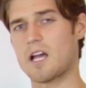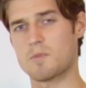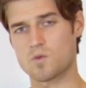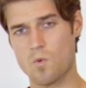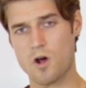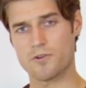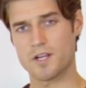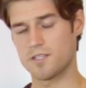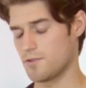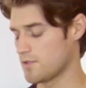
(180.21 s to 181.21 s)
how much water I
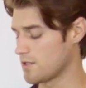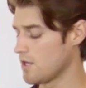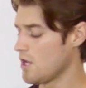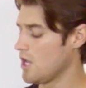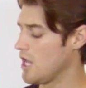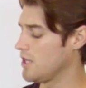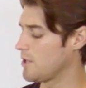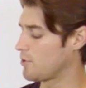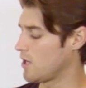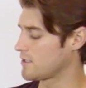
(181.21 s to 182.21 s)
use and
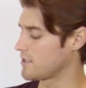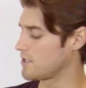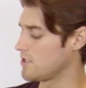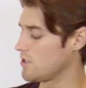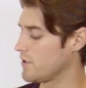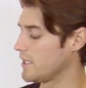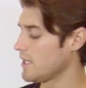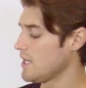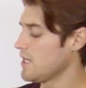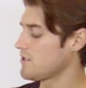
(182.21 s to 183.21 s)
the process to do it.
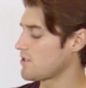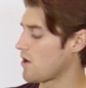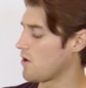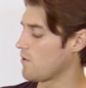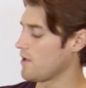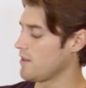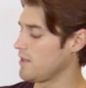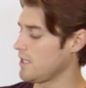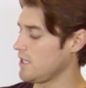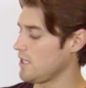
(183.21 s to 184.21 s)
So
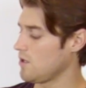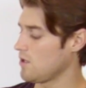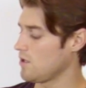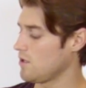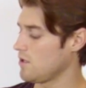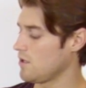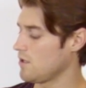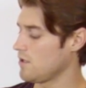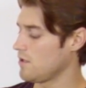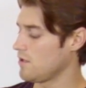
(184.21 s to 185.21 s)
the
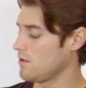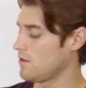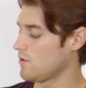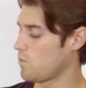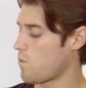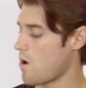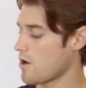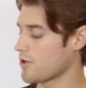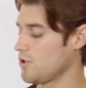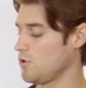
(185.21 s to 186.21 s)

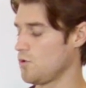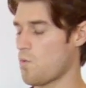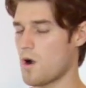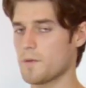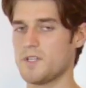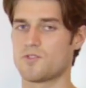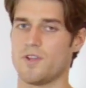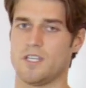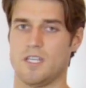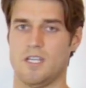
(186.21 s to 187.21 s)
water, you want to be
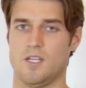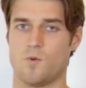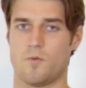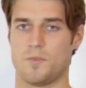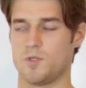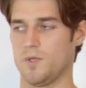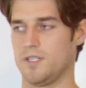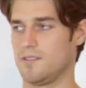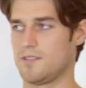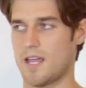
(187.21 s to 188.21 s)
drinking anywhere
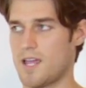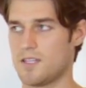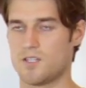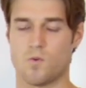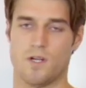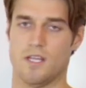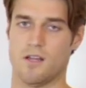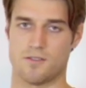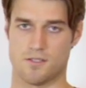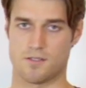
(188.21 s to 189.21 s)
between 10 to 20
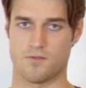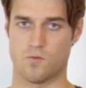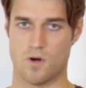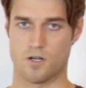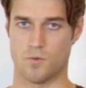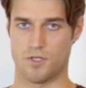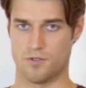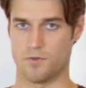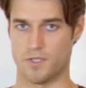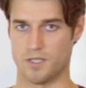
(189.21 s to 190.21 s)
ounces of water when you're
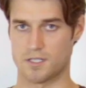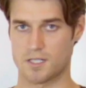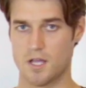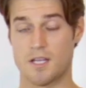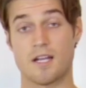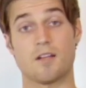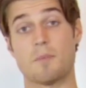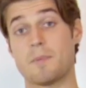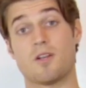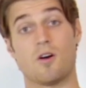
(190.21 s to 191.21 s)
doing this. Not
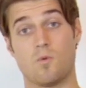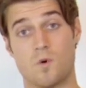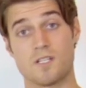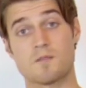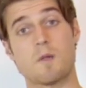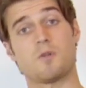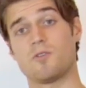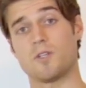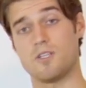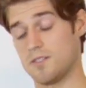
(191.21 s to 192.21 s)
maybe at all at once. Maybe
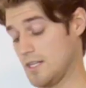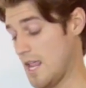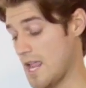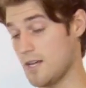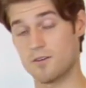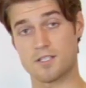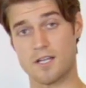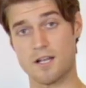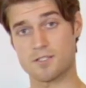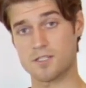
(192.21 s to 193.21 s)
you're only using 8 or
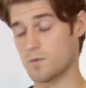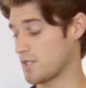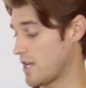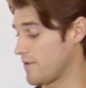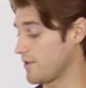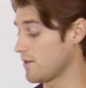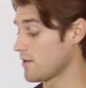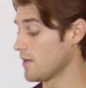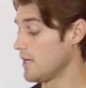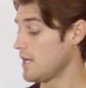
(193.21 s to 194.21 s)
10 ounces, which I have here,